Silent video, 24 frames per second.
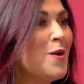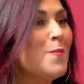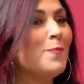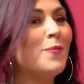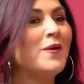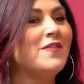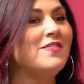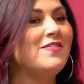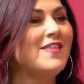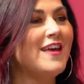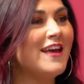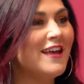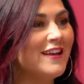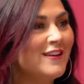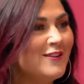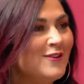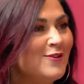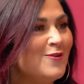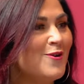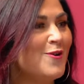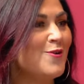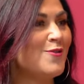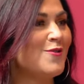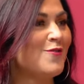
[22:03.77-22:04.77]
But then,
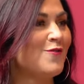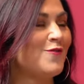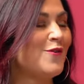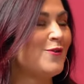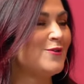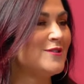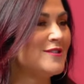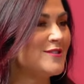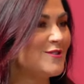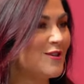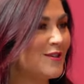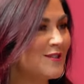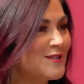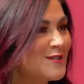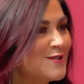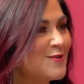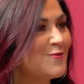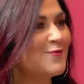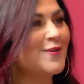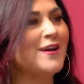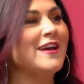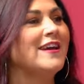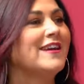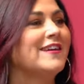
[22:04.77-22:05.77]
you know, the phone starts to
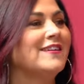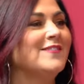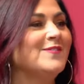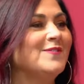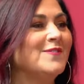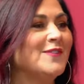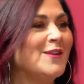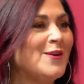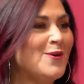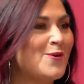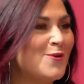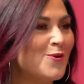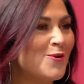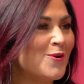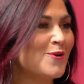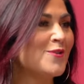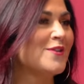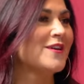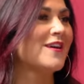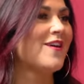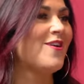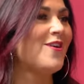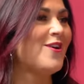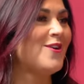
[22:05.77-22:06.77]
ring or
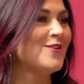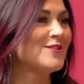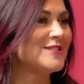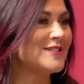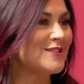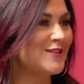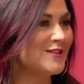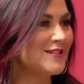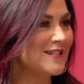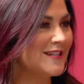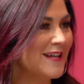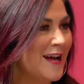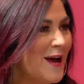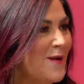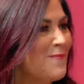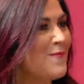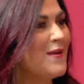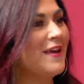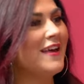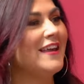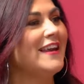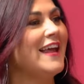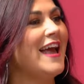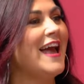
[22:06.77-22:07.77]
the calls start to come yeah. in.